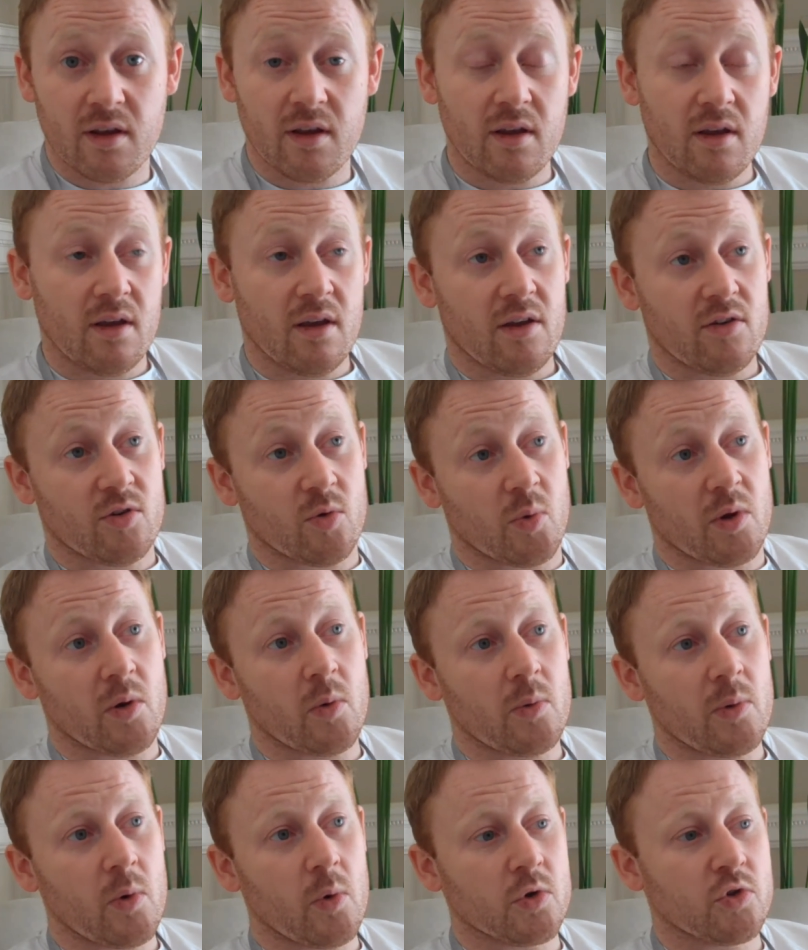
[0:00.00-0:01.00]
Mm. So we,
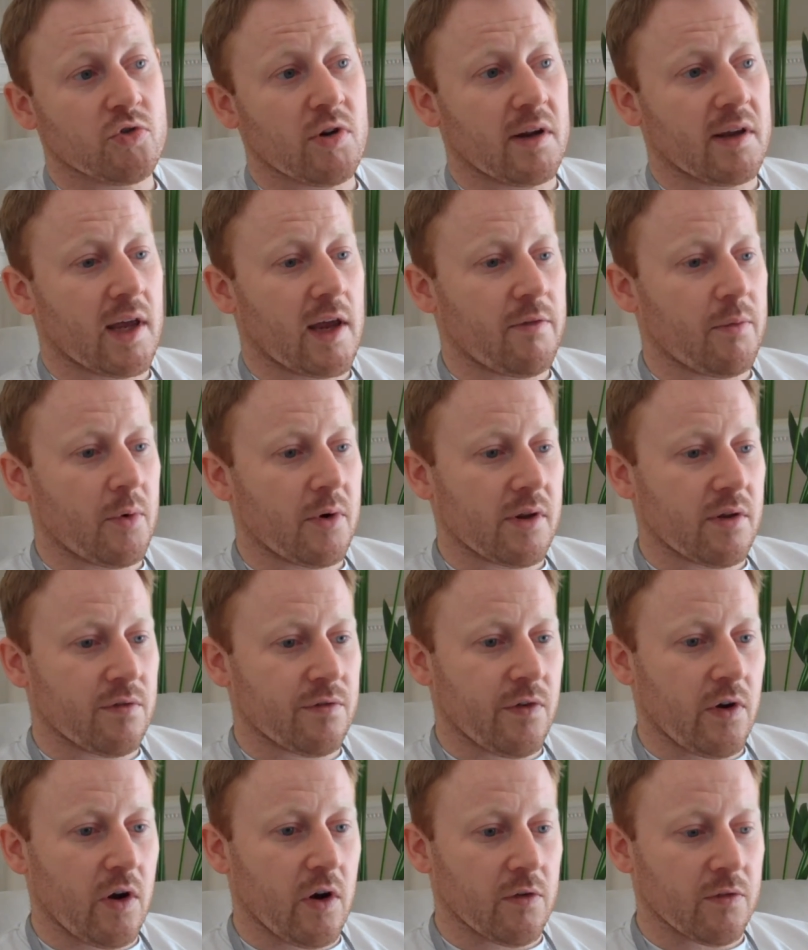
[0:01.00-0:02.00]
we always try to get everybody
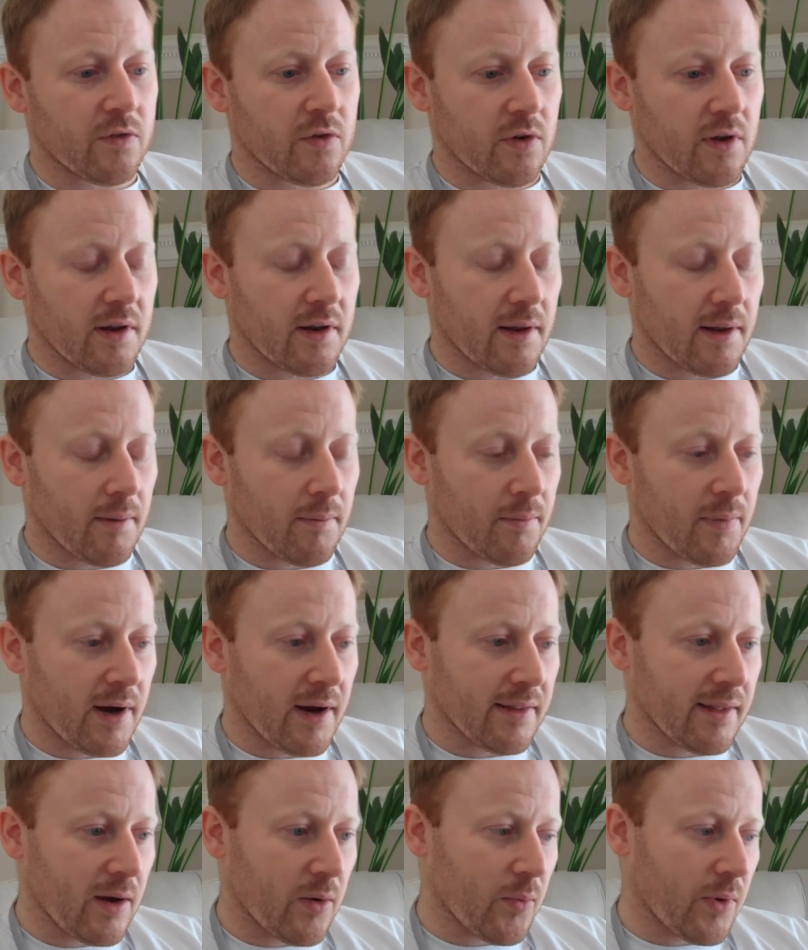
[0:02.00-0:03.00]
involved, and, and
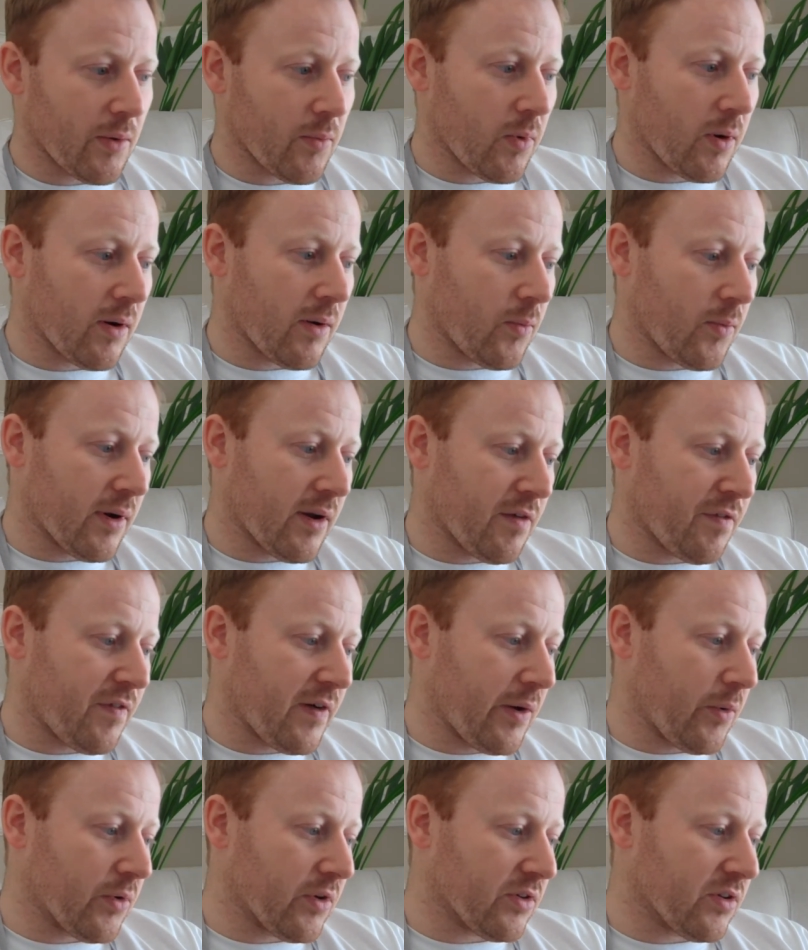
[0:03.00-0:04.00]
by that way, what, what I
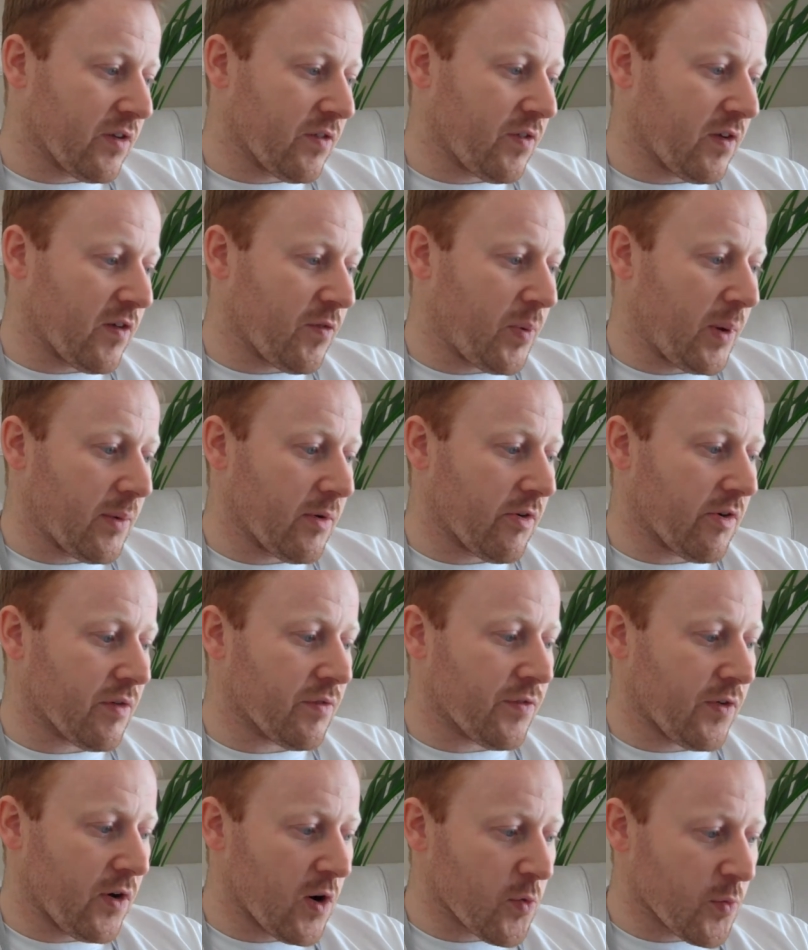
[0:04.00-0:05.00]
found is if, if people are
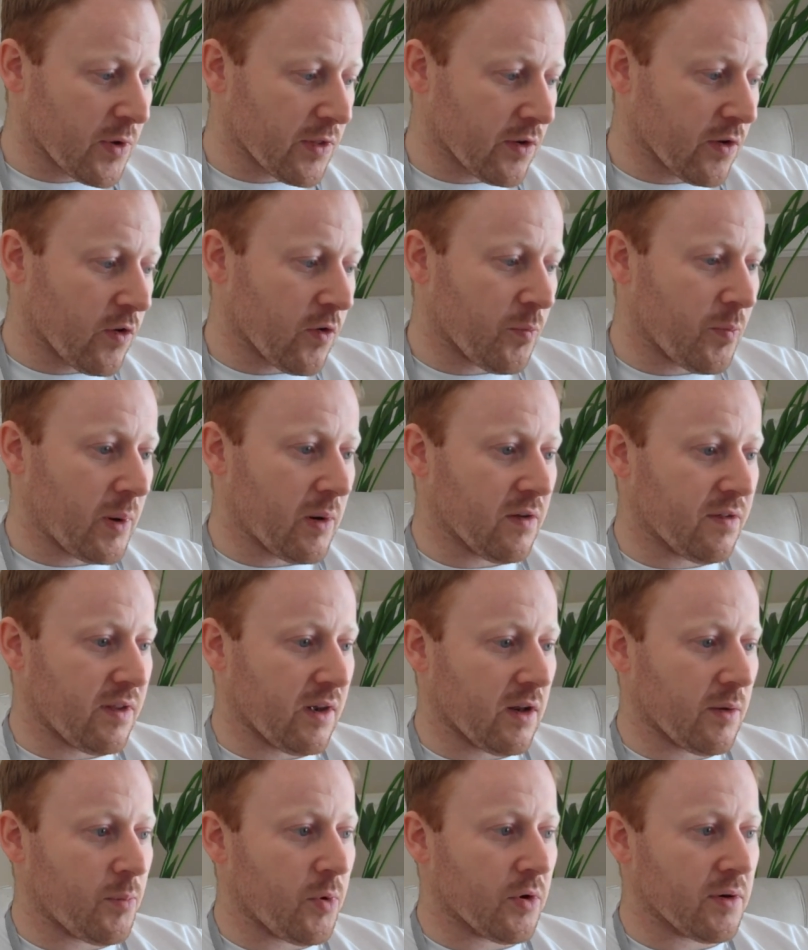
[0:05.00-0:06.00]
involved with it or people
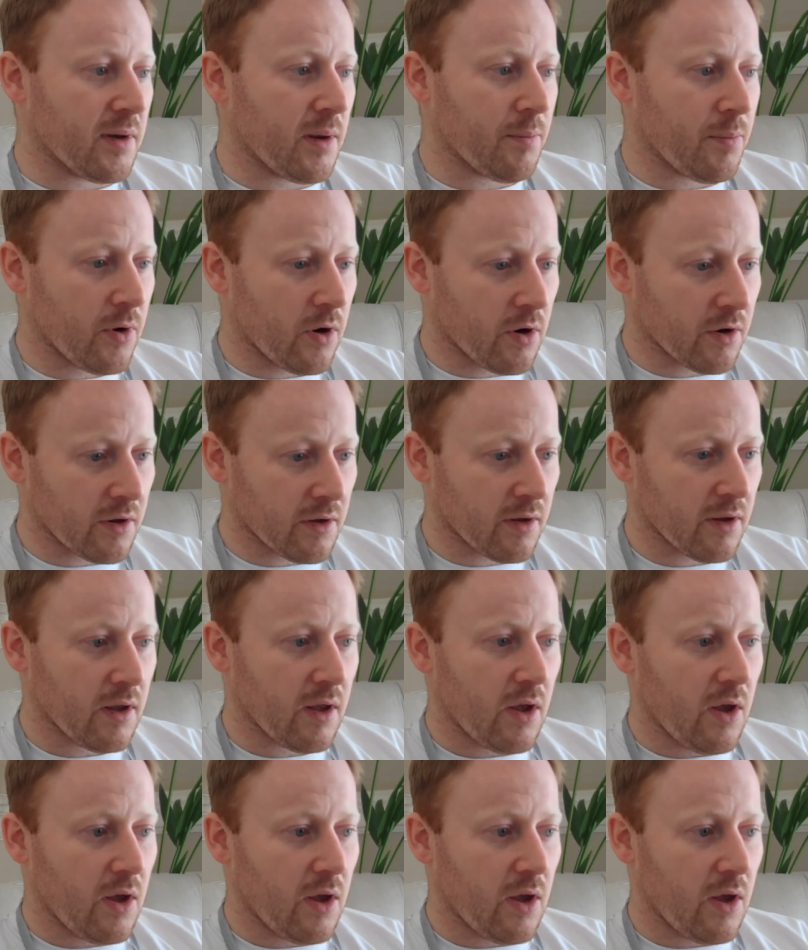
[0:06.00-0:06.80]
think they're putting input on it,